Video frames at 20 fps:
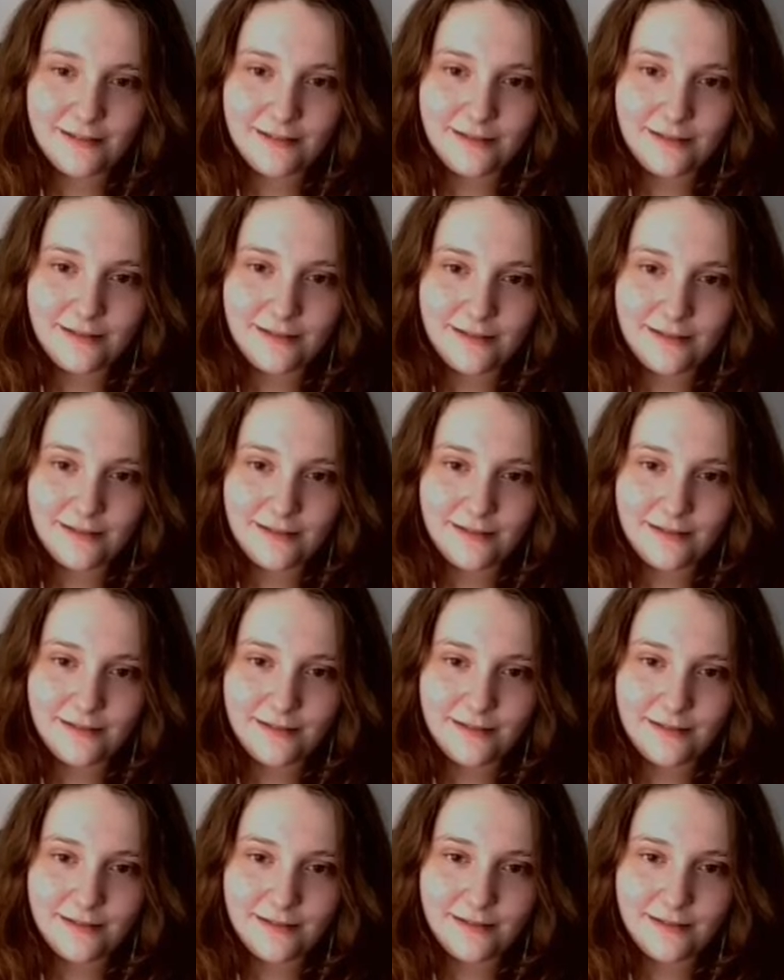
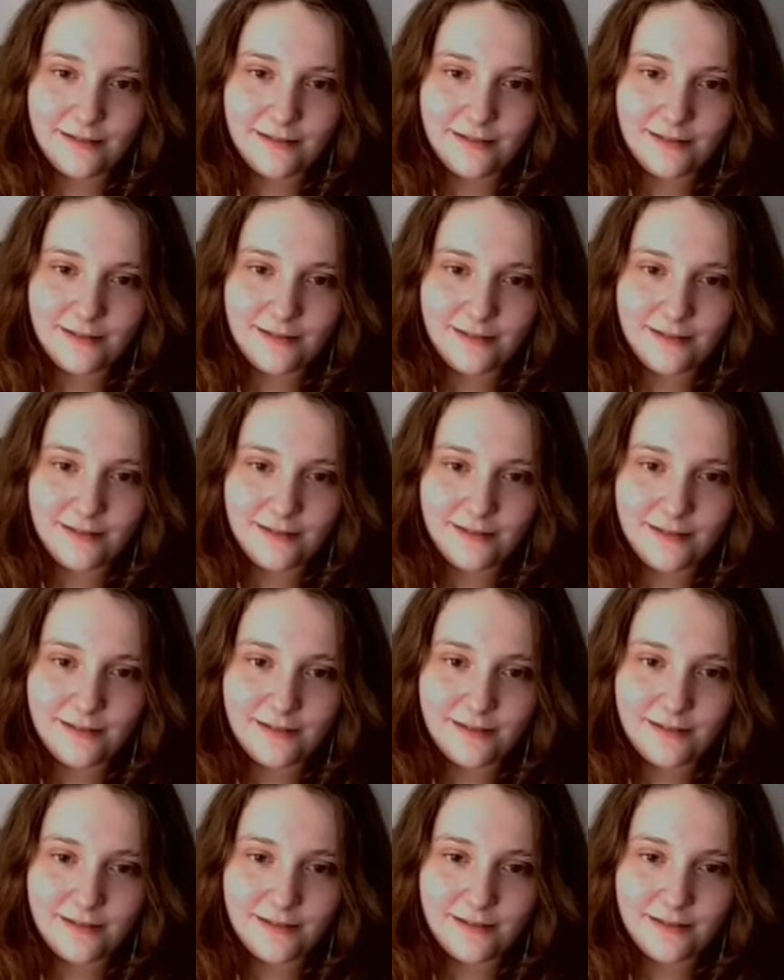
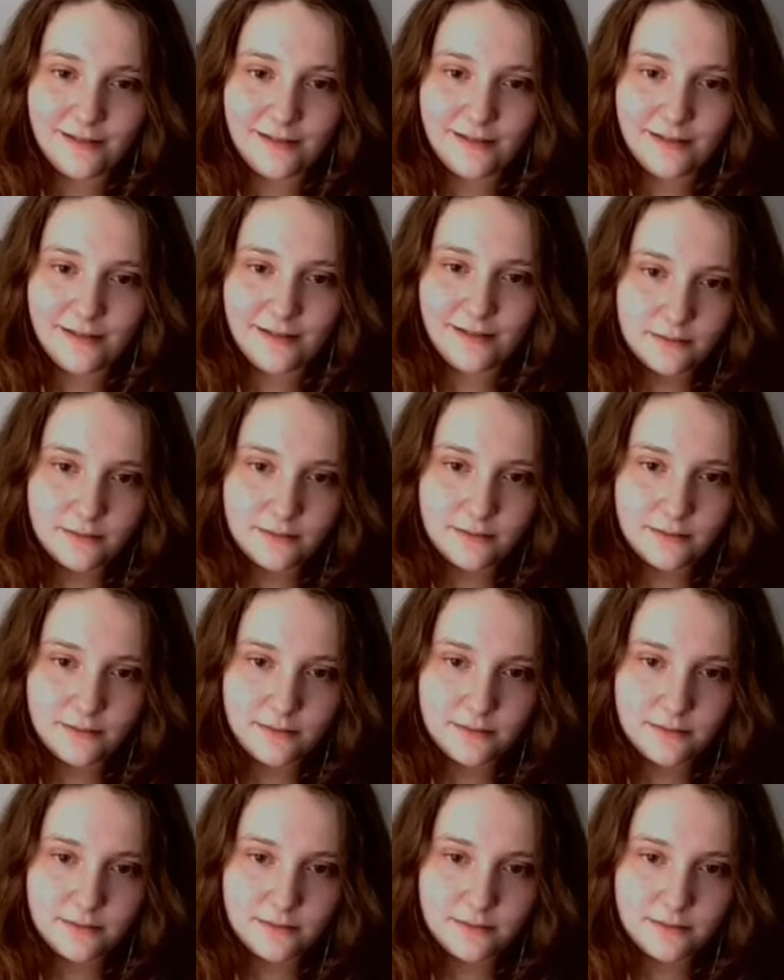
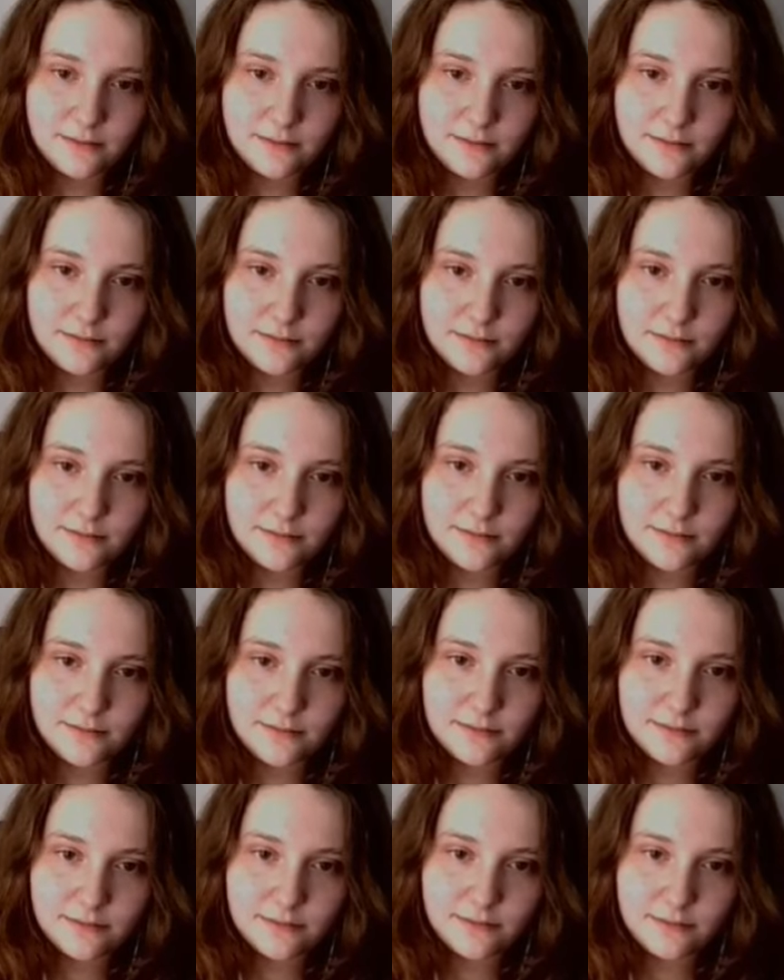
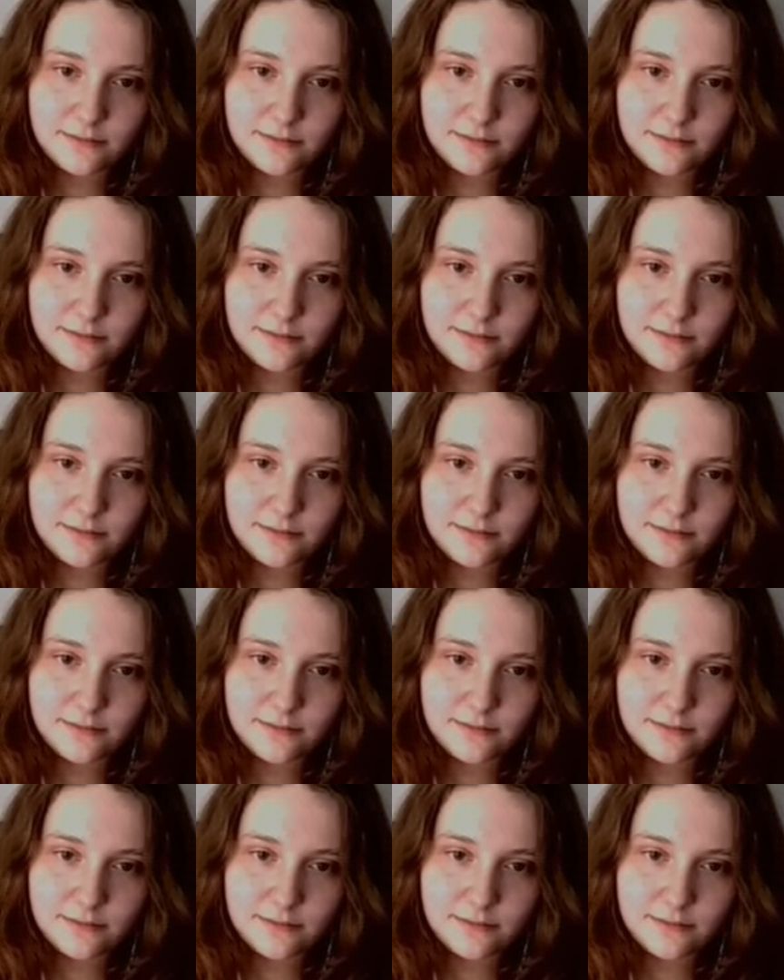Nobody speaks.